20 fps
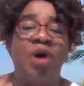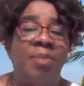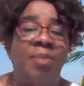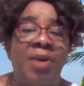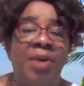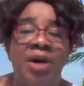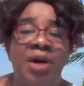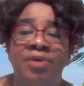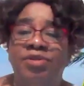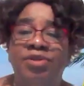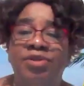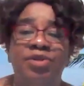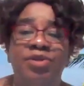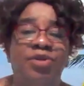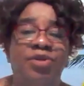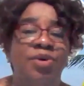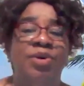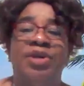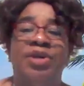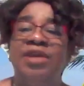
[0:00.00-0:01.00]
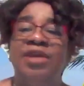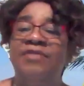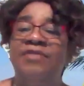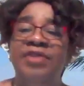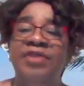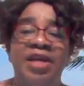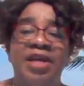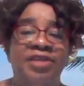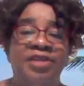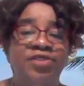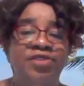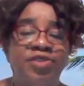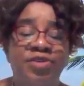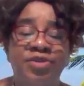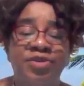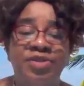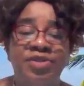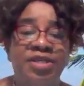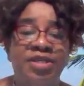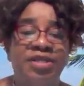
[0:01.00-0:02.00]
it's not about you know giving
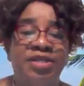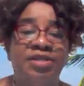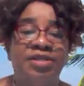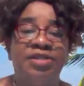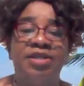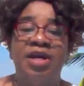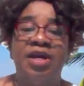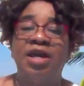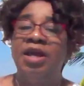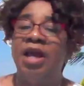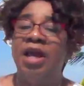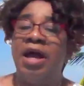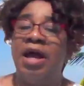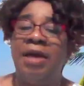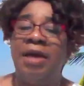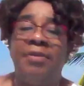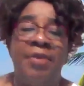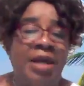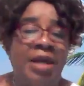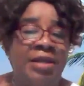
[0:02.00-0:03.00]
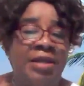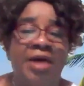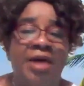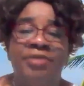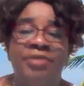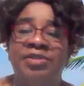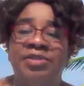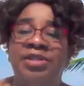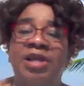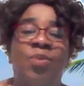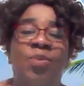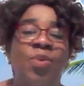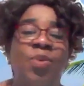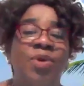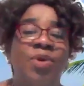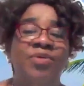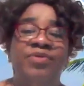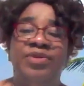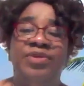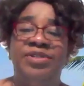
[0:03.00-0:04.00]
excuses um, a
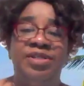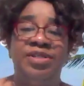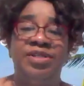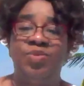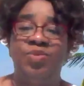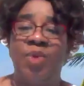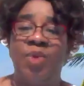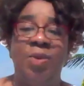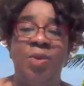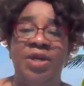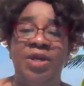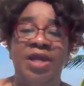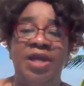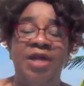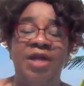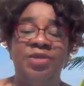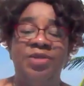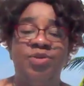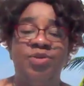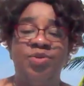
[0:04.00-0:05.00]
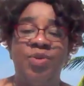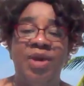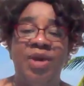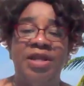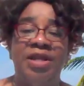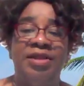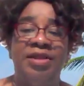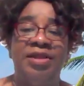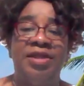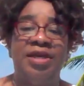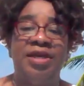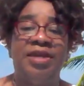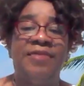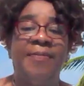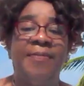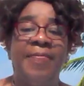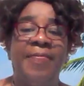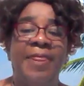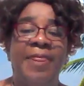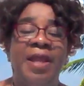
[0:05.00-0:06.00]
thousand and one reasons why we can't do
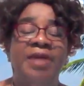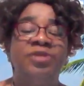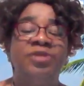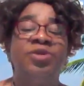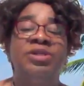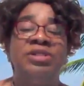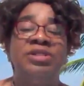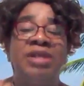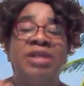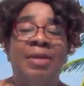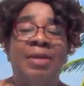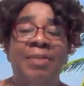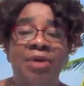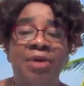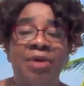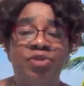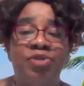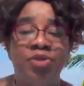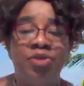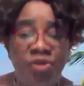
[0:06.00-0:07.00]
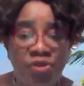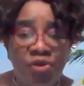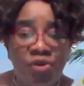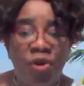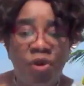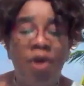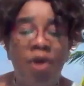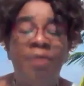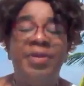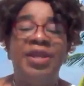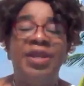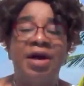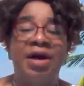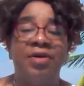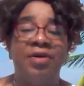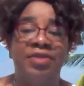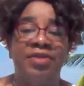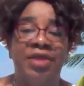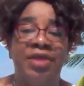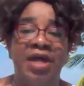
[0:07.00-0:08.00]
anything so it's about just
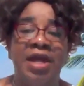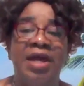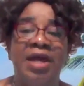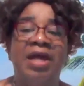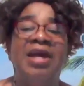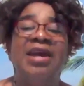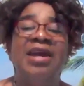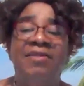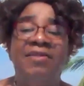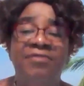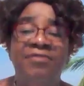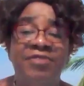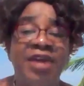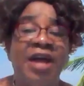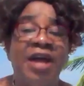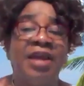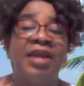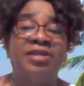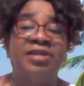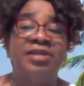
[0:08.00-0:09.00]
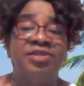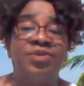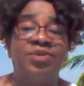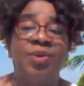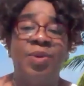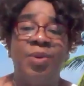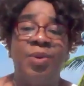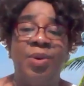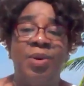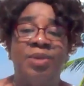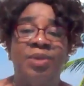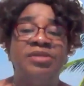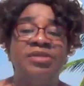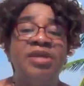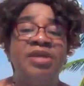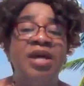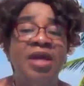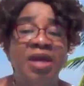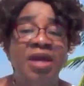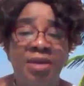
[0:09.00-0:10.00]
coming out there even against all
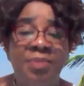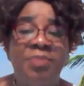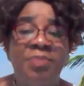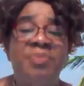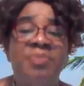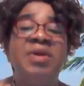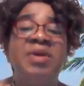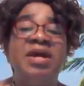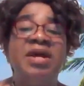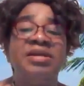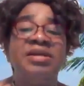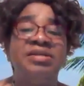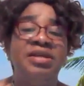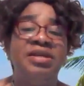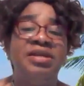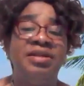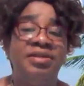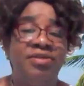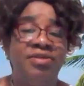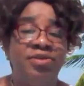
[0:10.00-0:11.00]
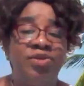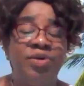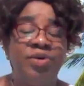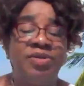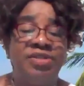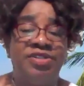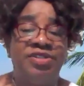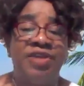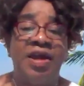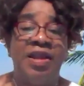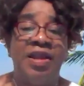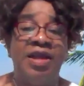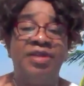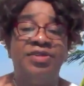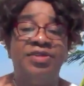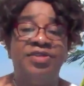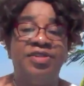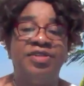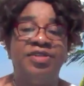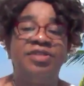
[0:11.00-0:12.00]
odds embracing those
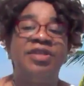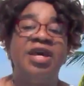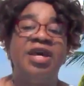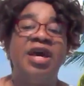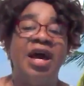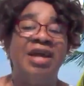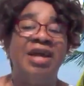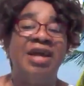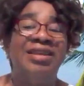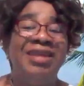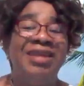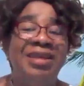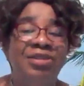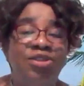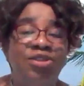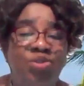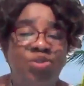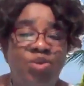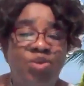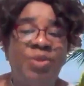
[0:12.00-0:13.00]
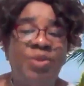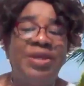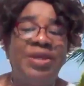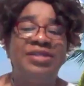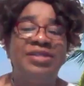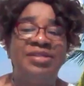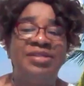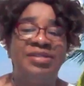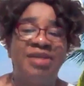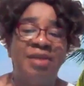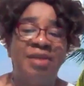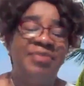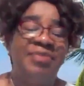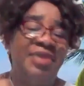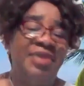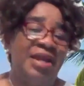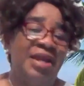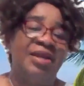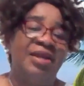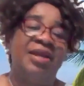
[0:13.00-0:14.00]
challenges and then doing
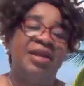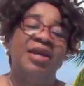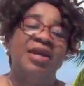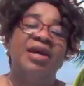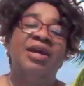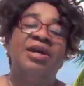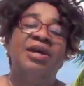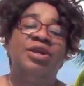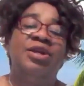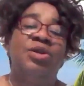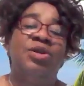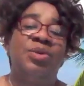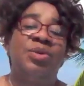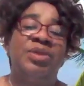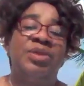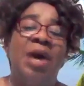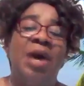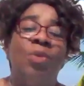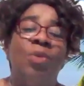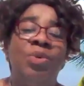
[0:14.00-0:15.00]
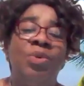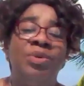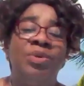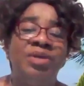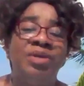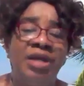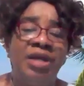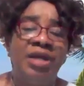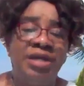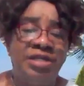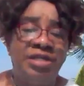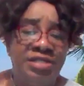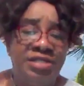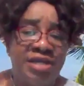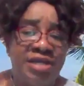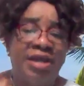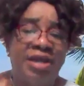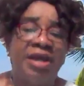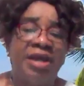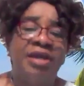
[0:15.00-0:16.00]
something you know that would in
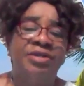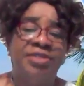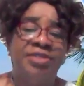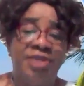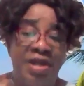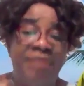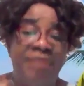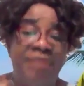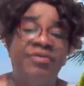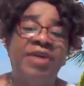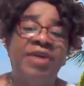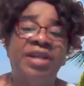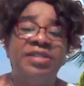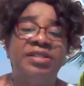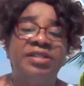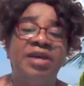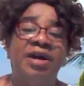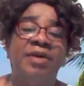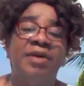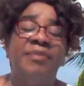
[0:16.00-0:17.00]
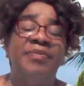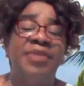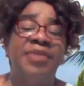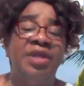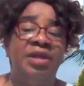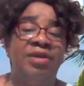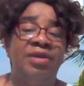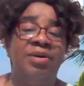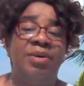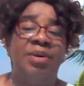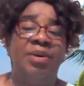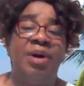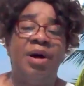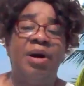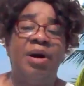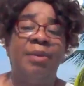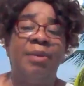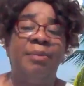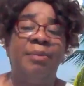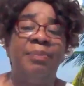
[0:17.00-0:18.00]
gener- generate um, you know
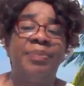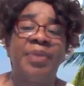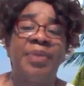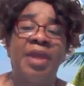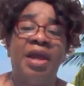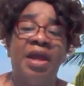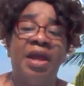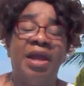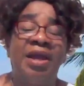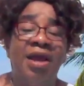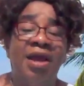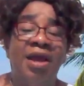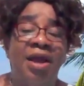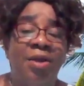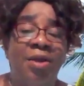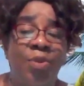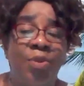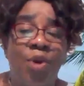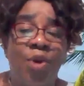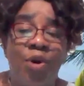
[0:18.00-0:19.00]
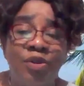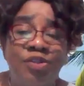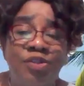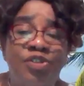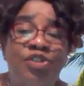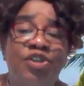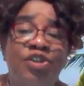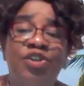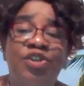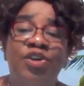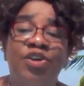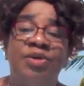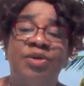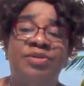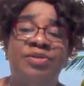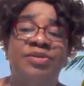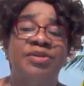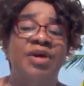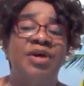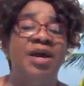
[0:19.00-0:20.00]
um a, a
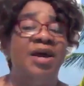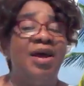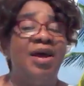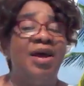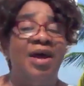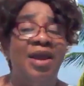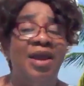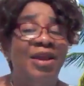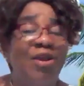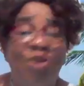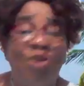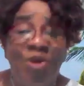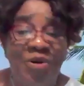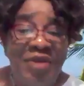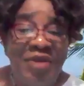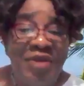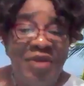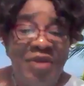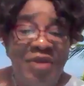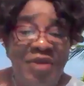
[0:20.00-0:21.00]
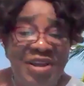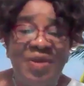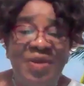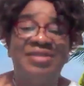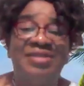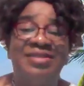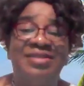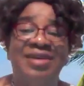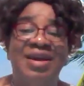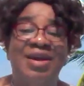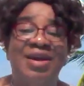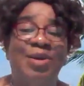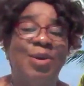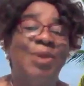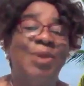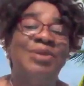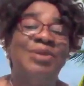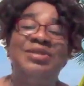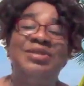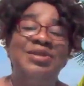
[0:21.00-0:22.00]
continuous encouragement,
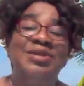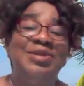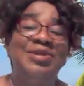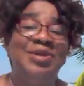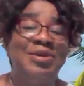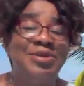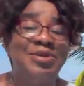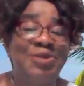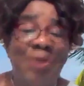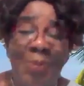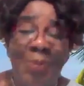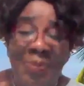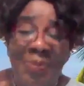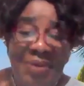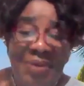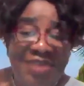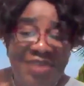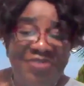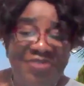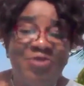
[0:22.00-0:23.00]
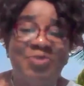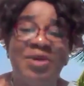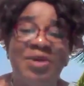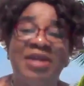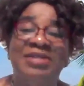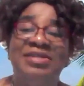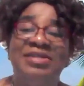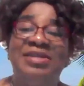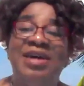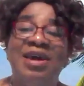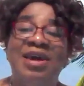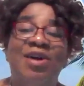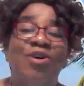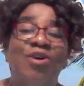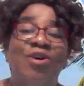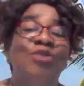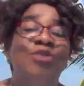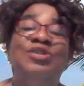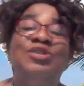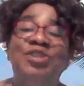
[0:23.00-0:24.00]
continuous upliftment,
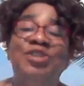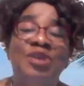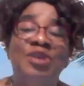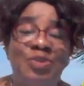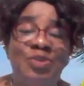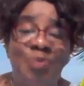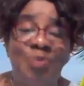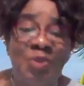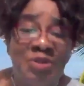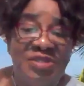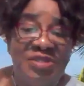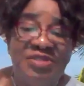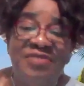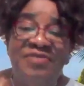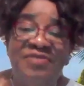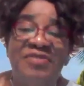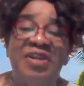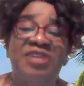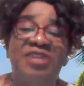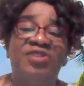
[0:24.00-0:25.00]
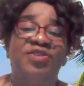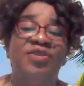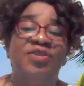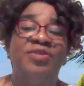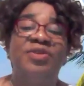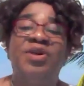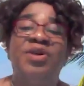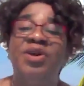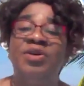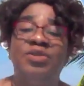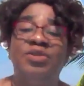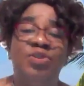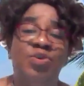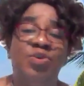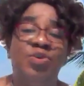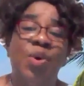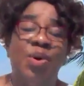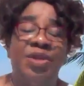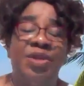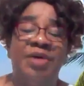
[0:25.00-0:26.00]
continuous motivation
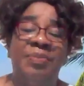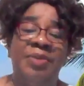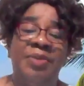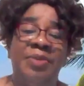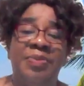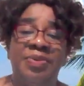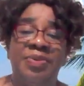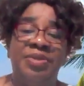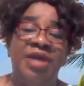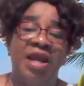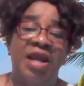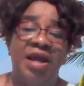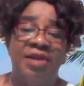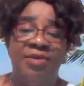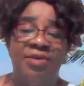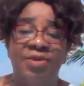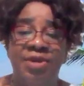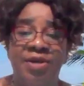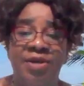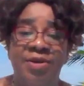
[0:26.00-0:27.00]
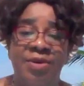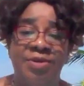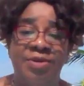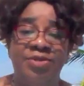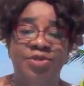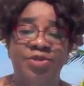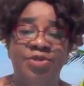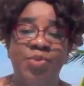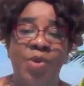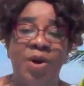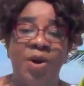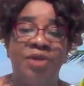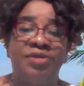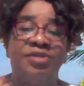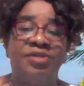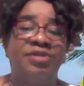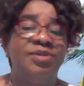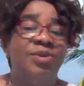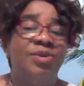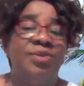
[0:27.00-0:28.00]
to other people that are looking on to
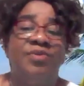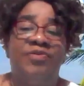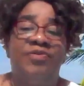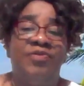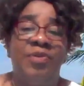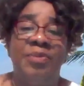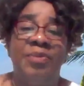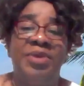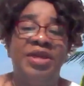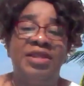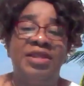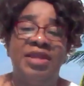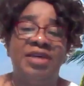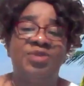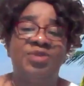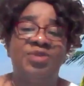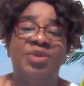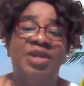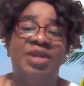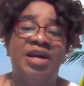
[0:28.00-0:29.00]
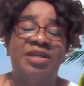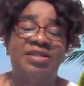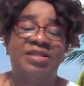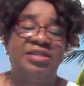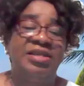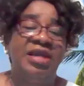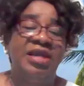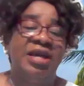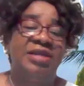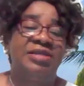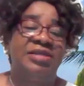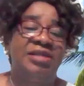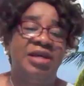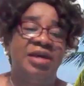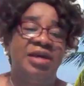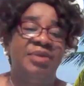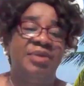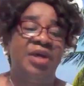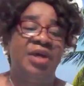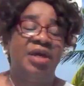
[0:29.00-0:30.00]
us. So for me, that's what I see as
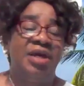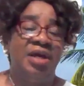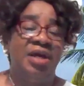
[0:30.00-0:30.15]
a